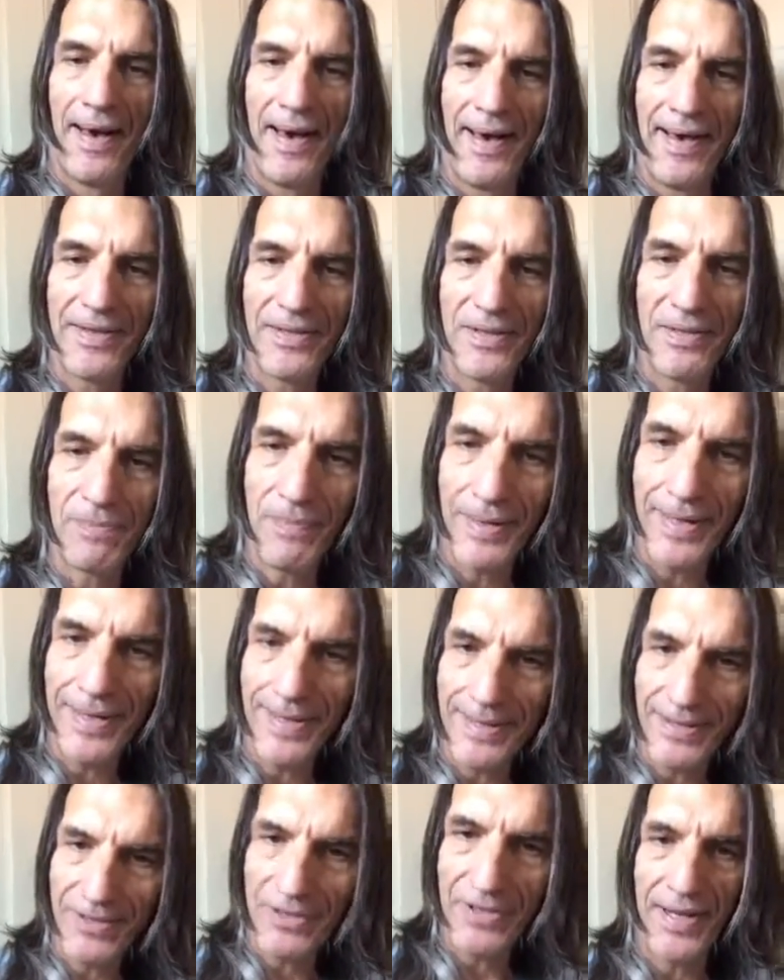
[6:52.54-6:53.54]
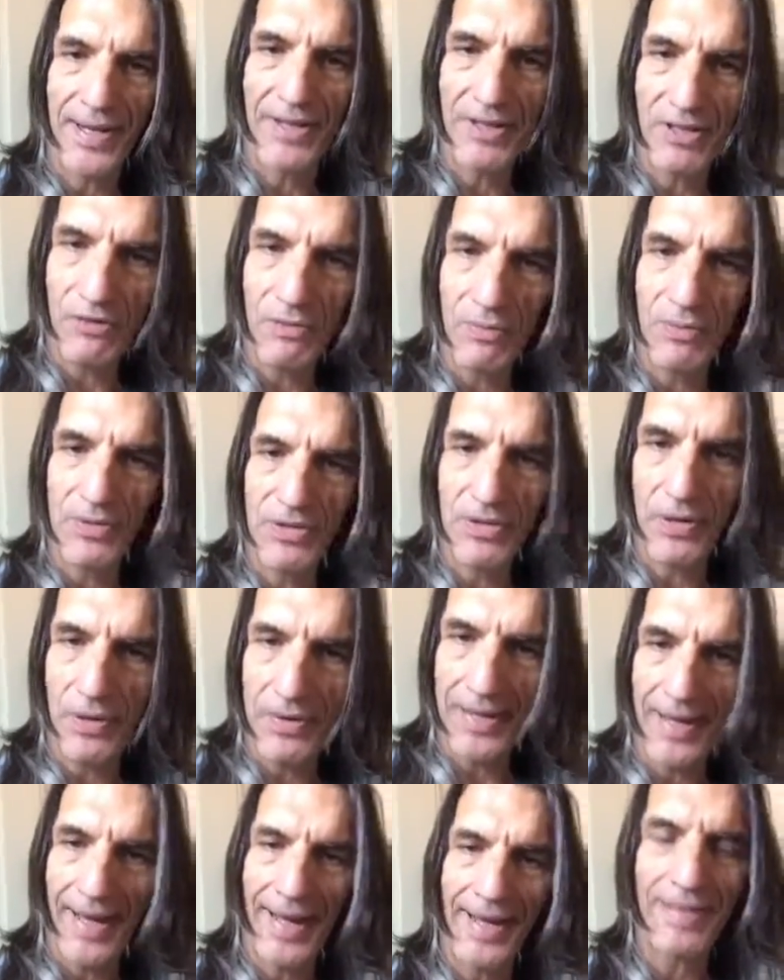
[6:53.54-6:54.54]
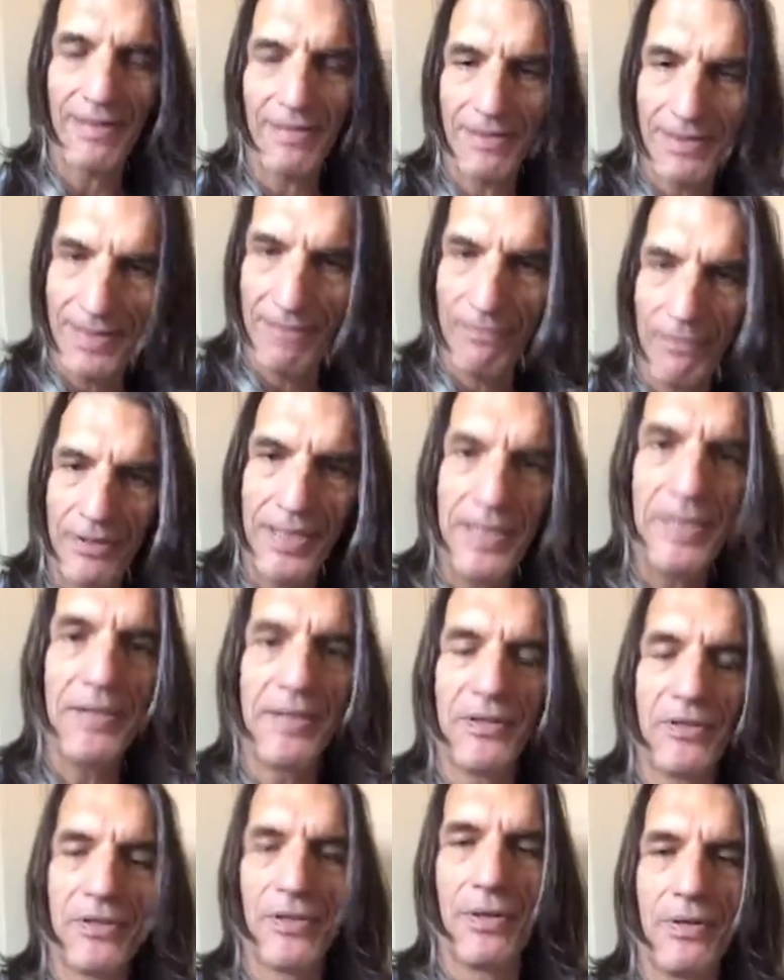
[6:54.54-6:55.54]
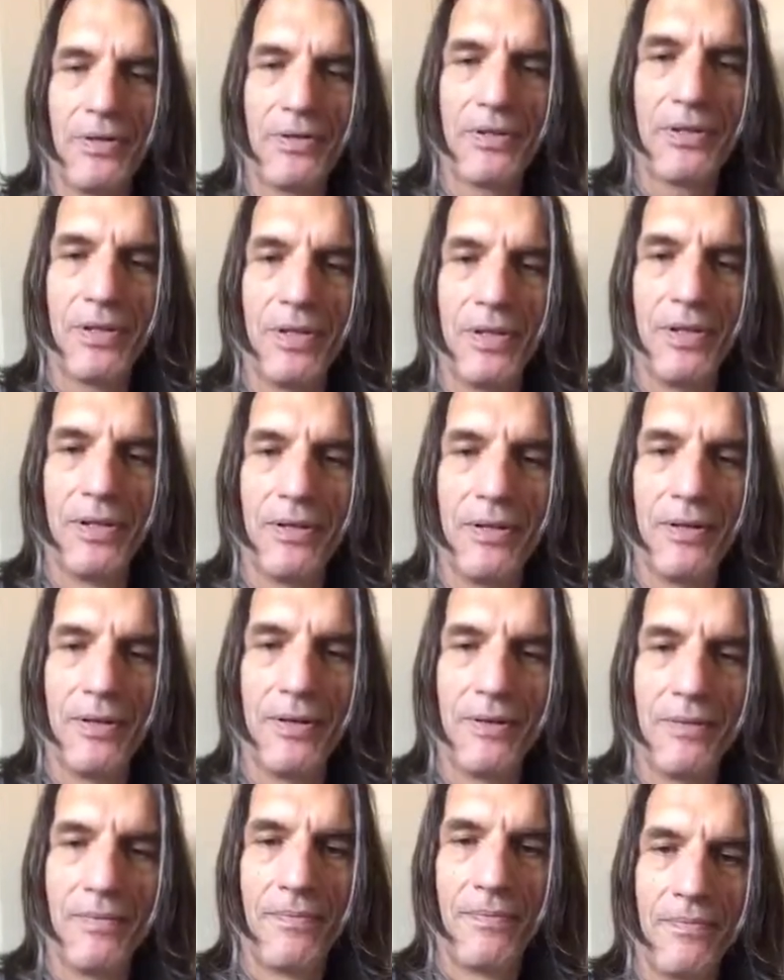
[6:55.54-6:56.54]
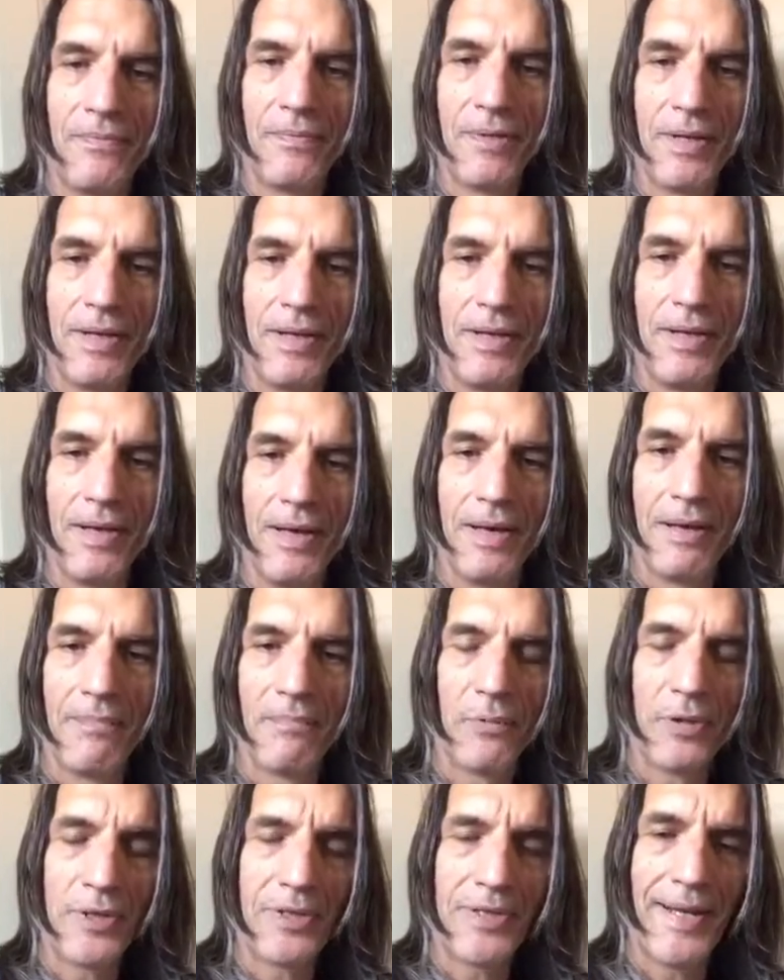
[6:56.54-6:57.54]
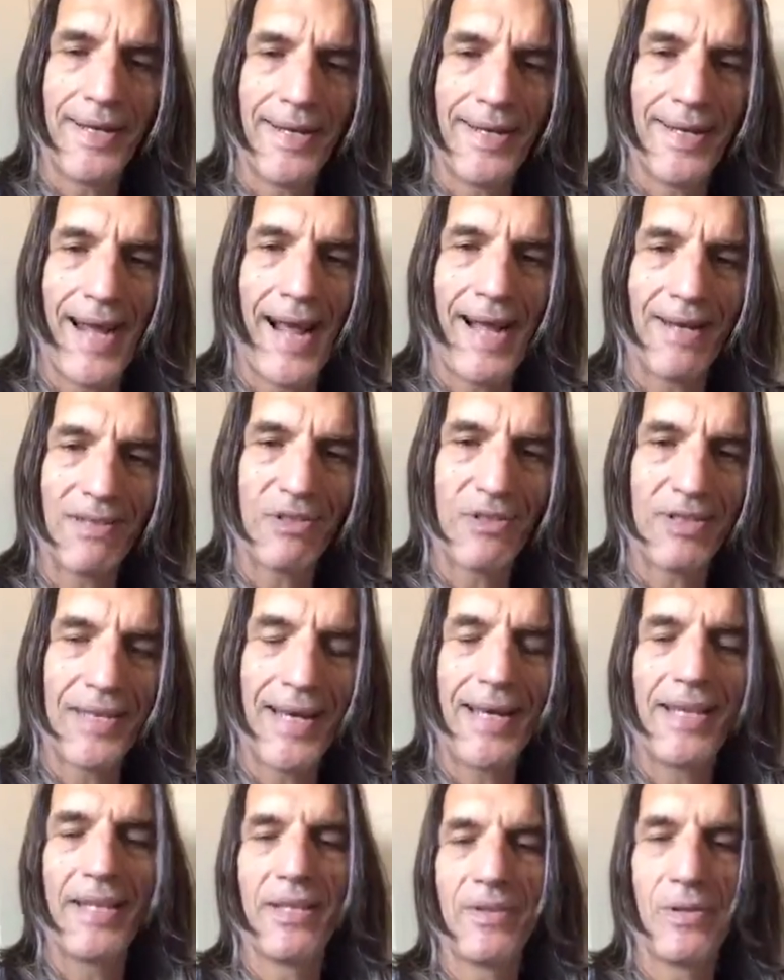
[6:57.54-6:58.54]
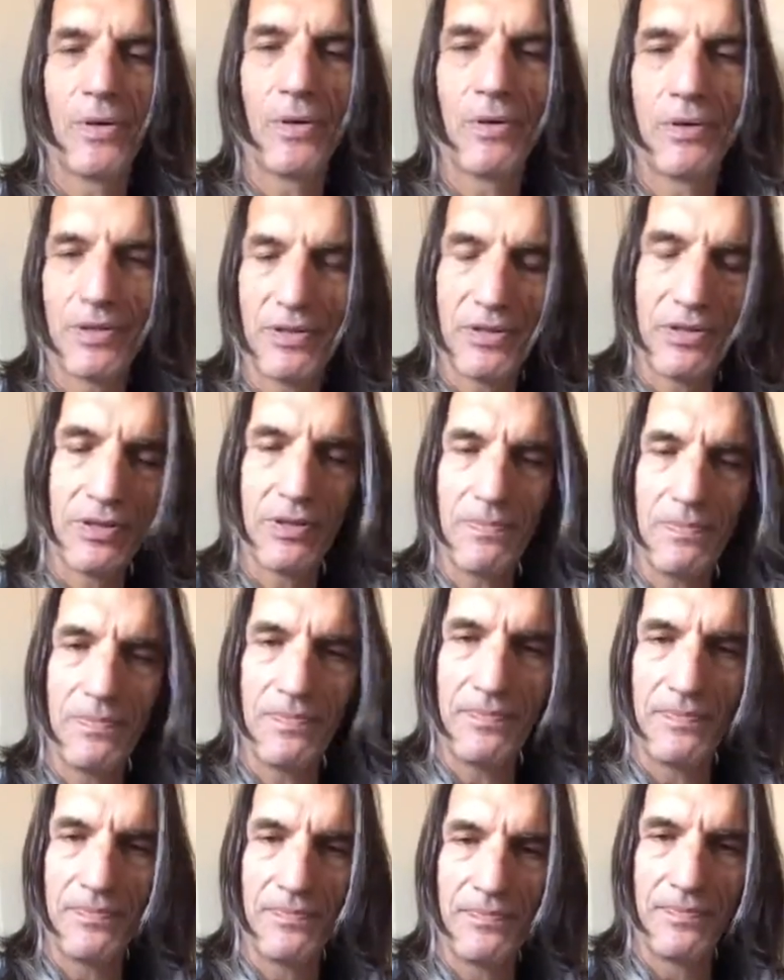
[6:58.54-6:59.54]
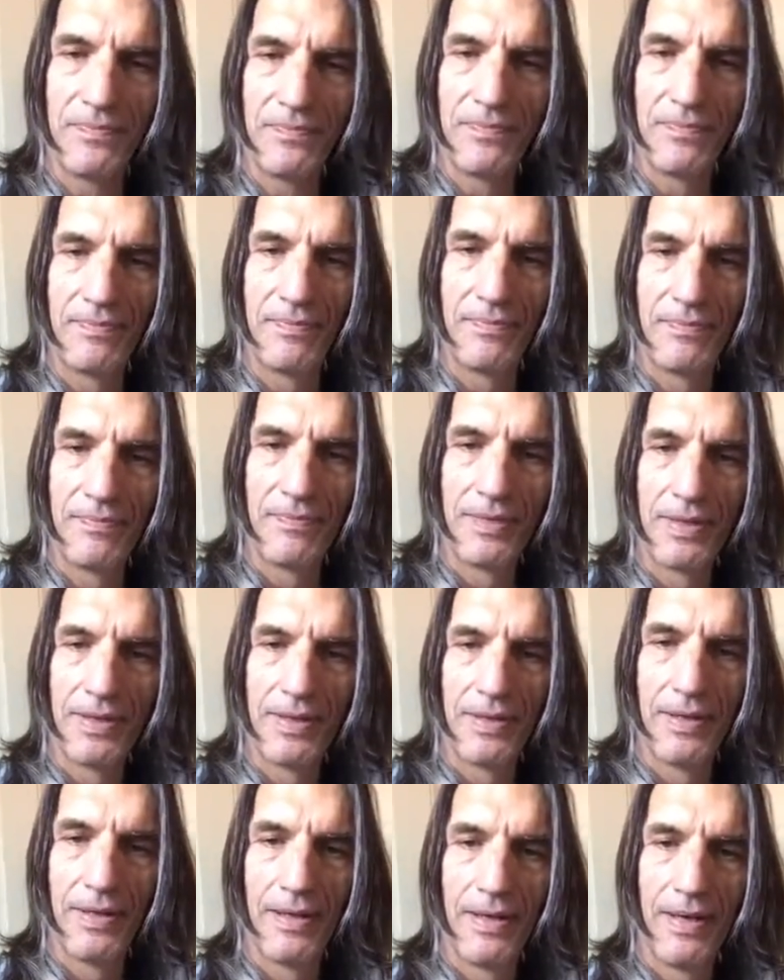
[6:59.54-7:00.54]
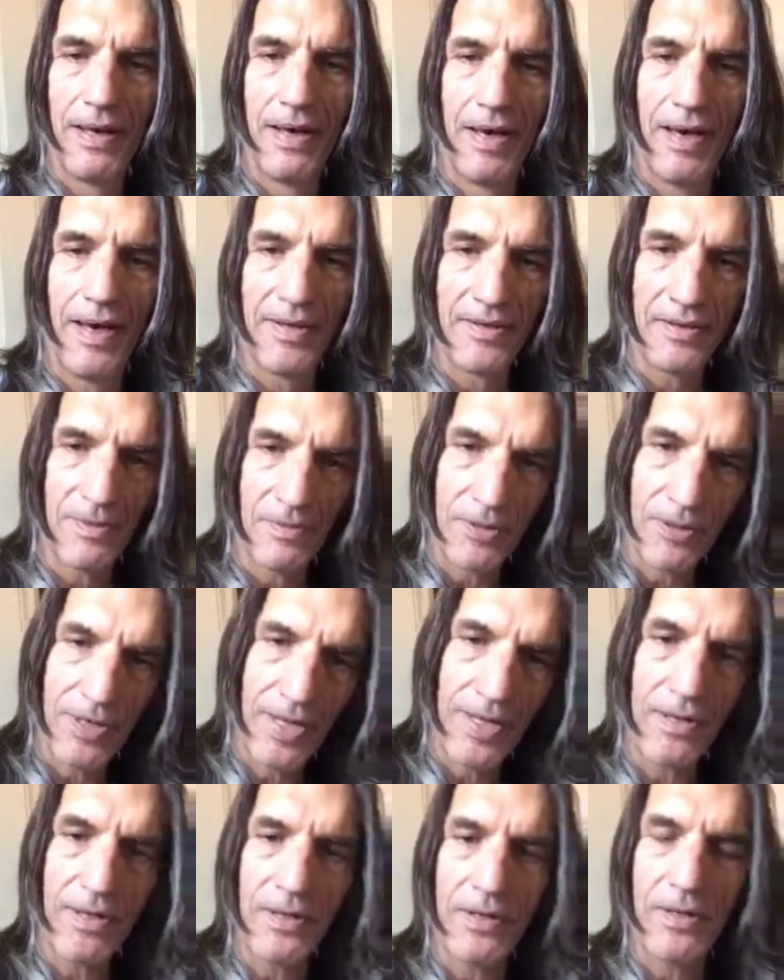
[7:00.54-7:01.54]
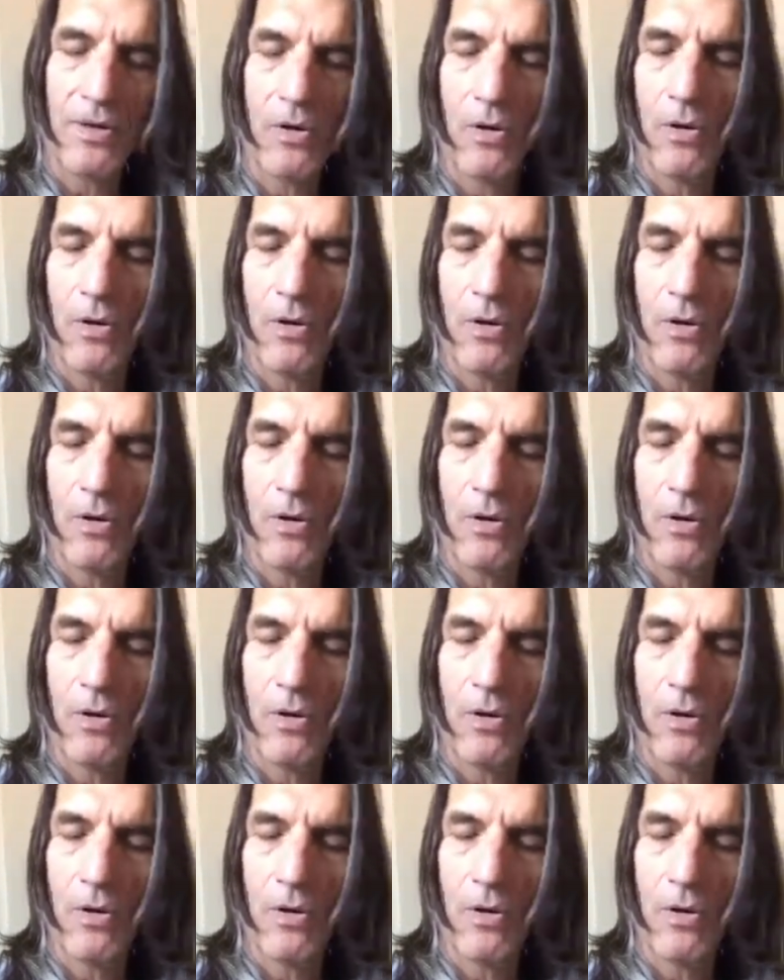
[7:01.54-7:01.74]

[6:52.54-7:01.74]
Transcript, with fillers: and to make a change from starting at within the church and to taking it outside the doors and to take it